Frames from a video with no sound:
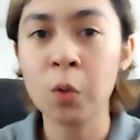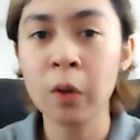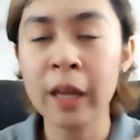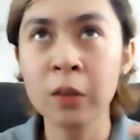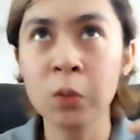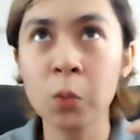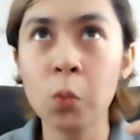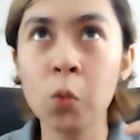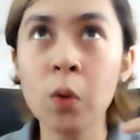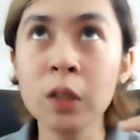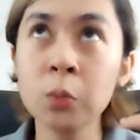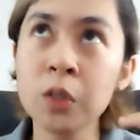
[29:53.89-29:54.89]
And
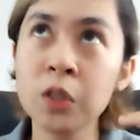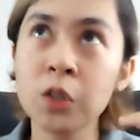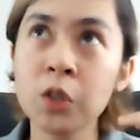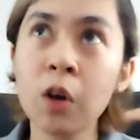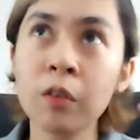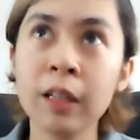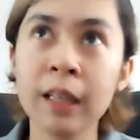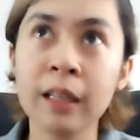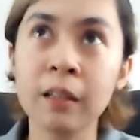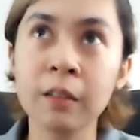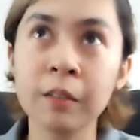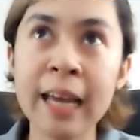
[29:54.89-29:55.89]
what was your
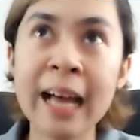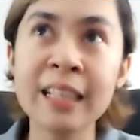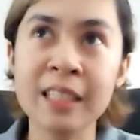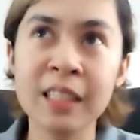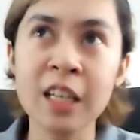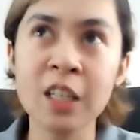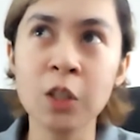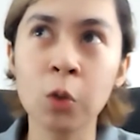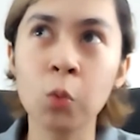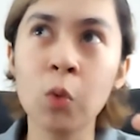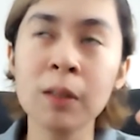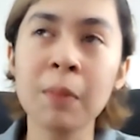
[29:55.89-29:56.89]

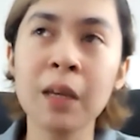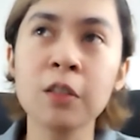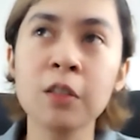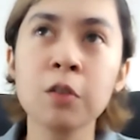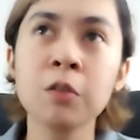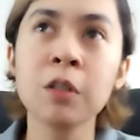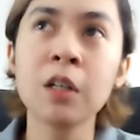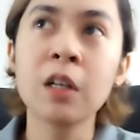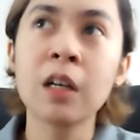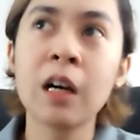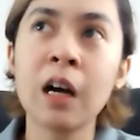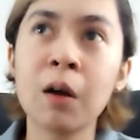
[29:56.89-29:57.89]
realization? What made you
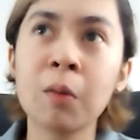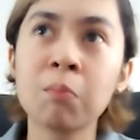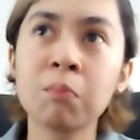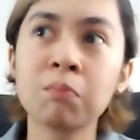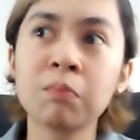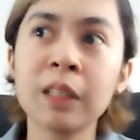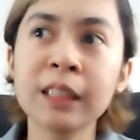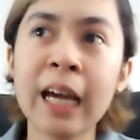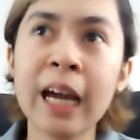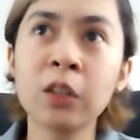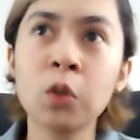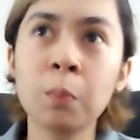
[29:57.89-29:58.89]

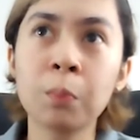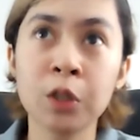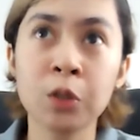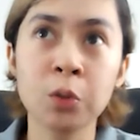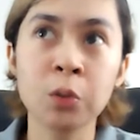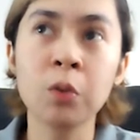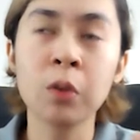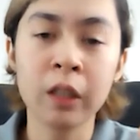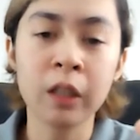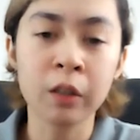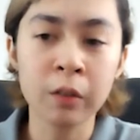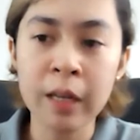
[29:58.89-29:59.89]
decide to pursue a
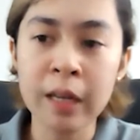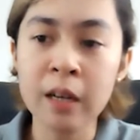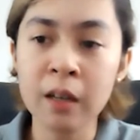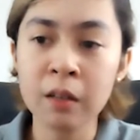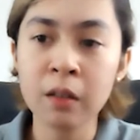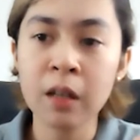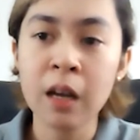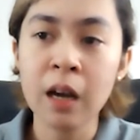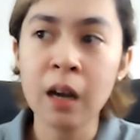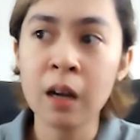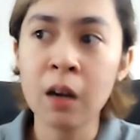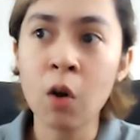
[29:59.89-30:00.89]
career
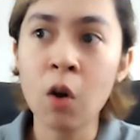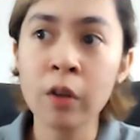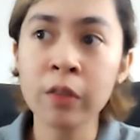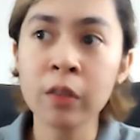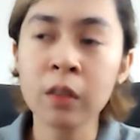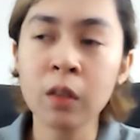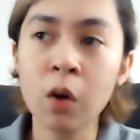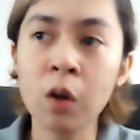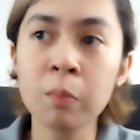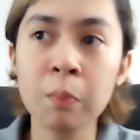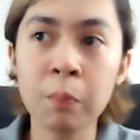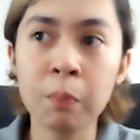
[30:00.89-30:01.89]

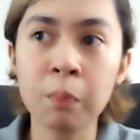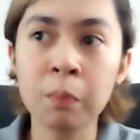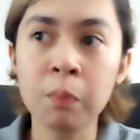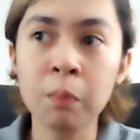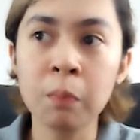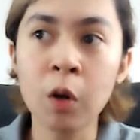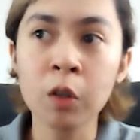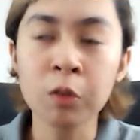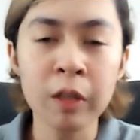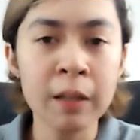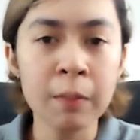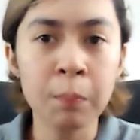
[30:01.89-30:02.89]
on
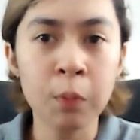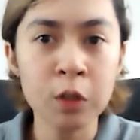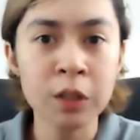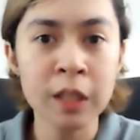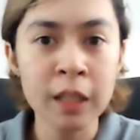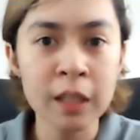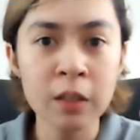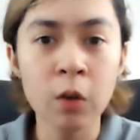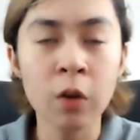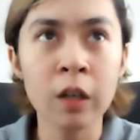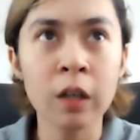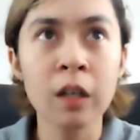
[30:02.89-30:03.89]
really pushing
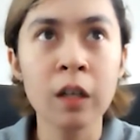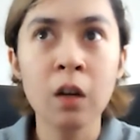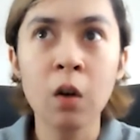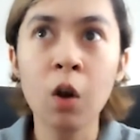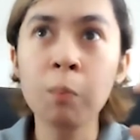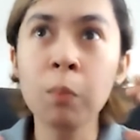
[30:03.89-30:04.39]
or or